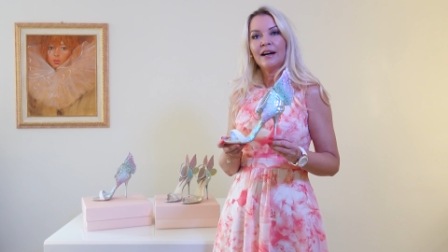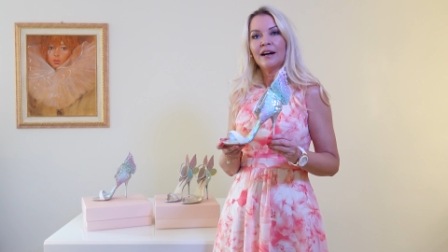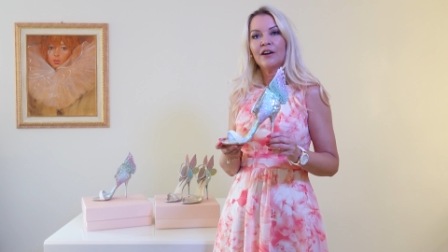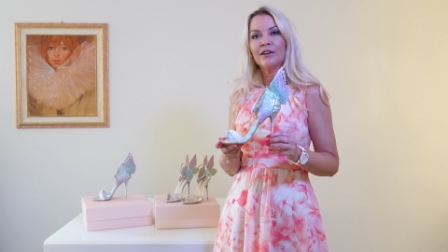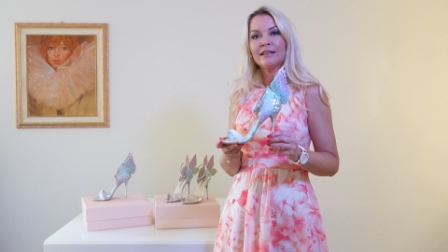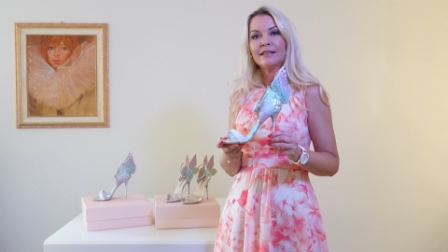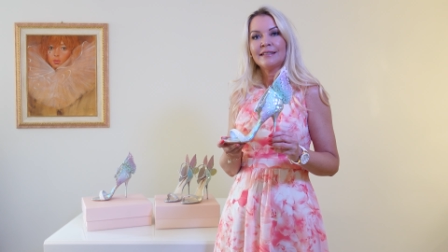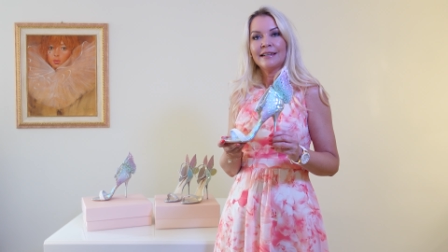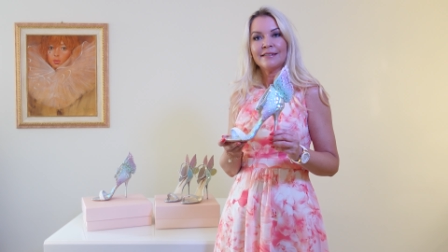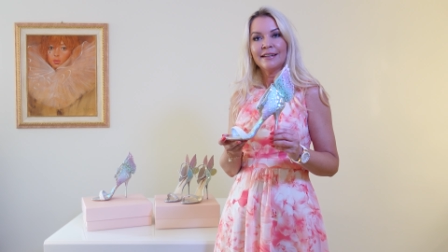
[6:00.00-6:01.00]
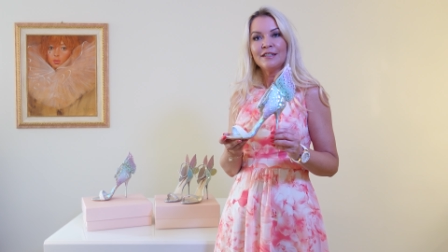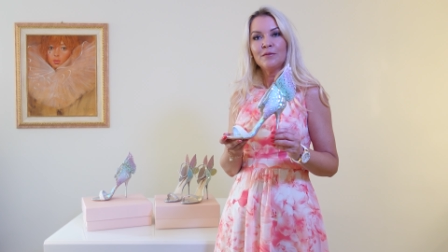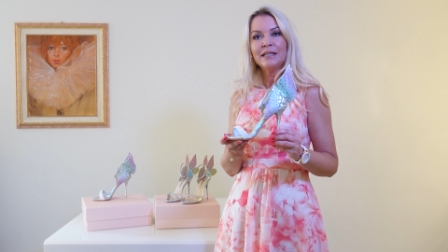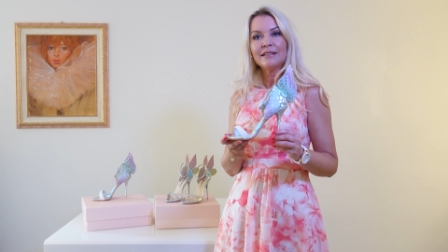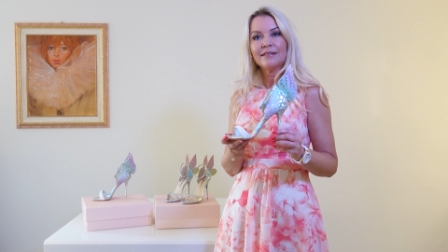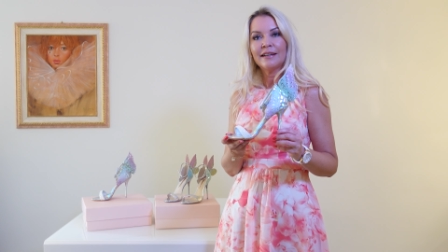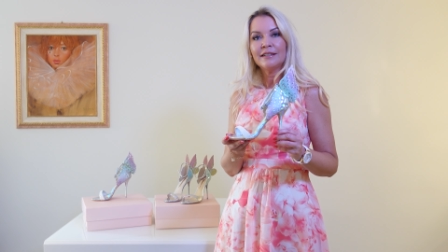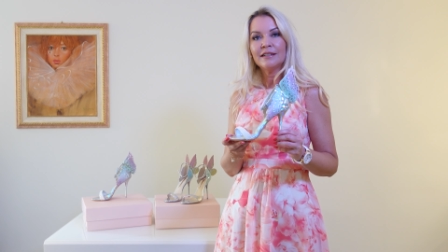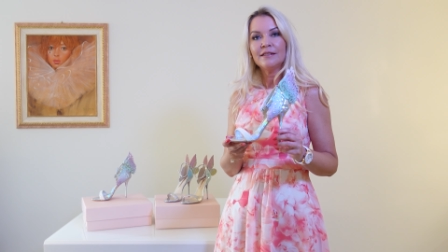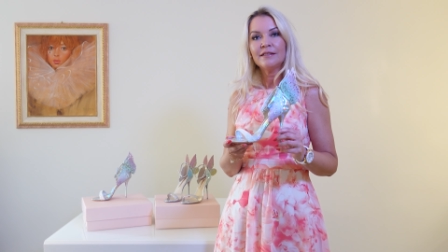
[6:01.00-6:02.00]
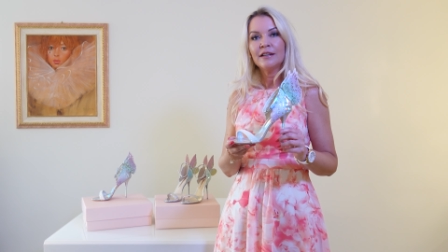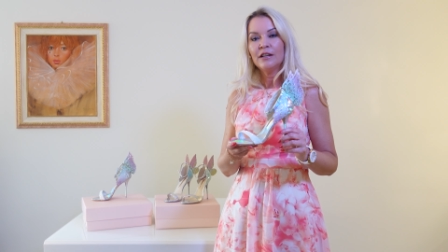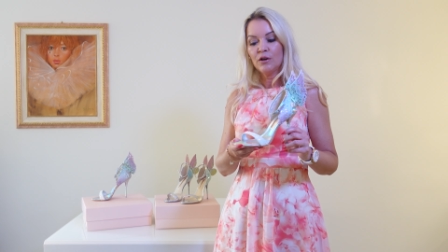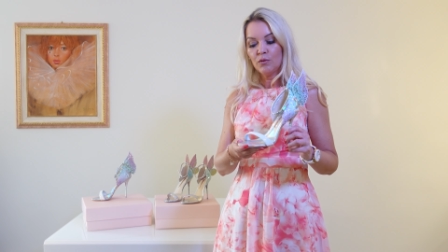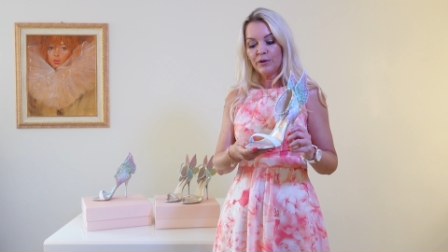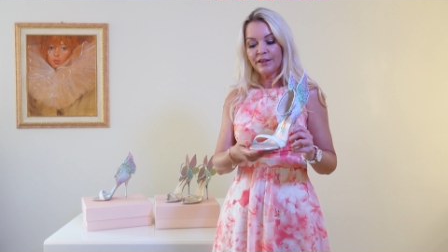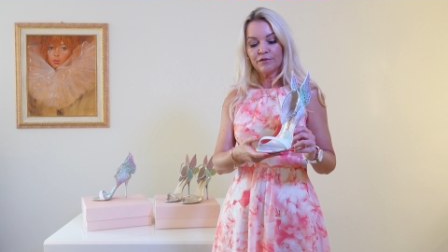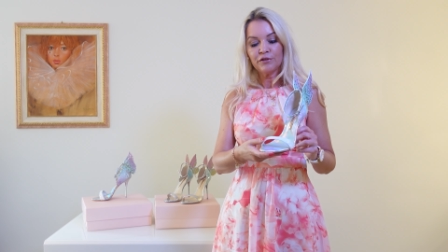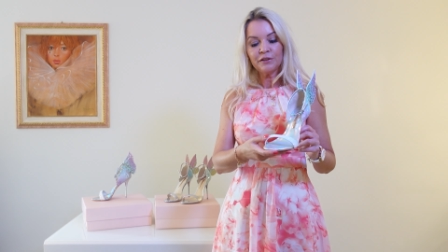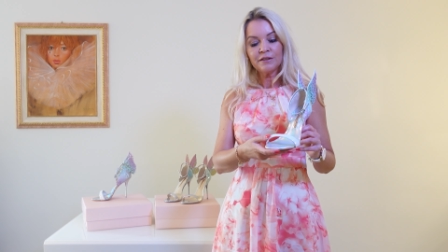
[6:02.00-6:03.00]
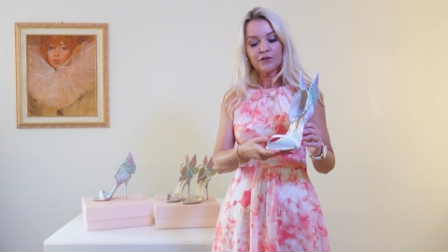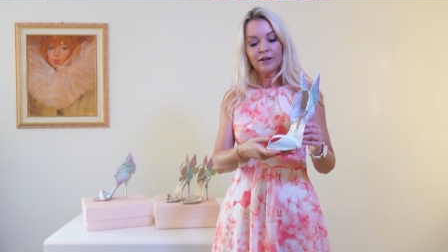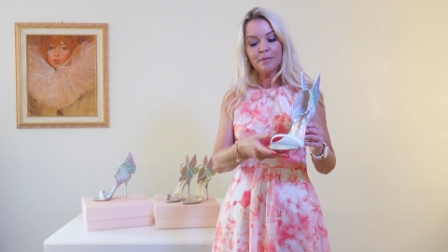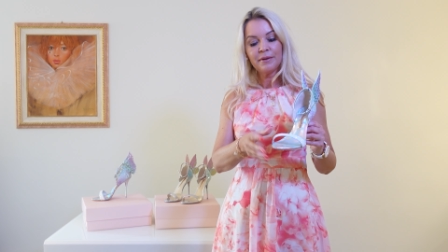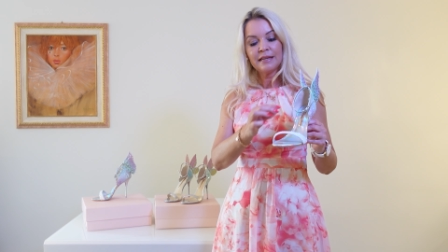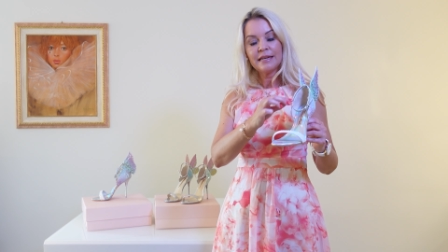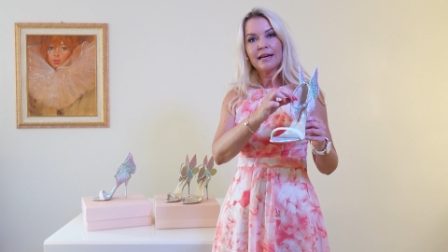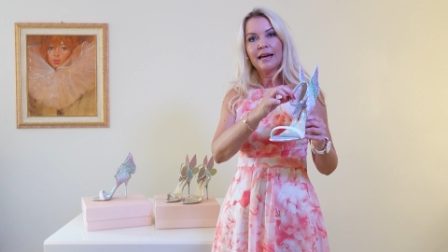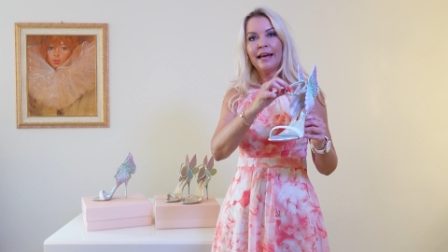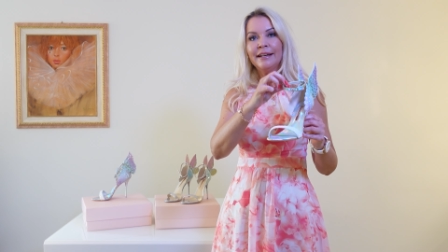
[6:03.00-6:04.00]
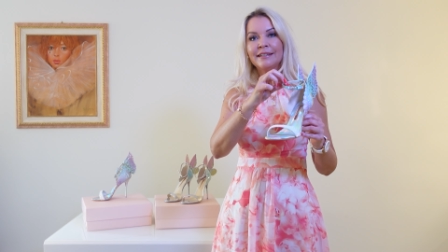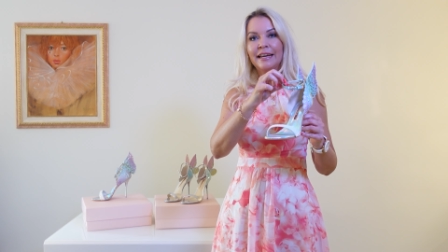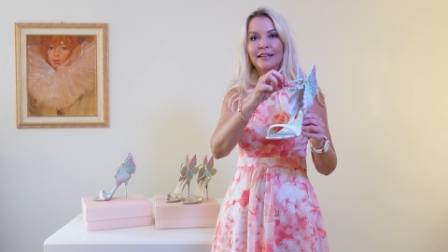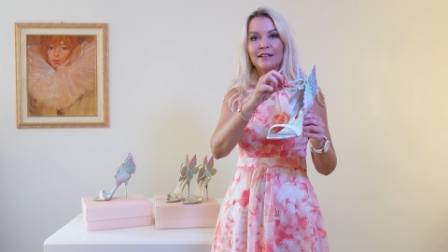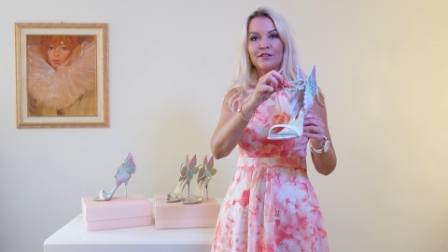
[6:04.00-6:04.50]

are 10 centimeter sandals with a front strap and an ankle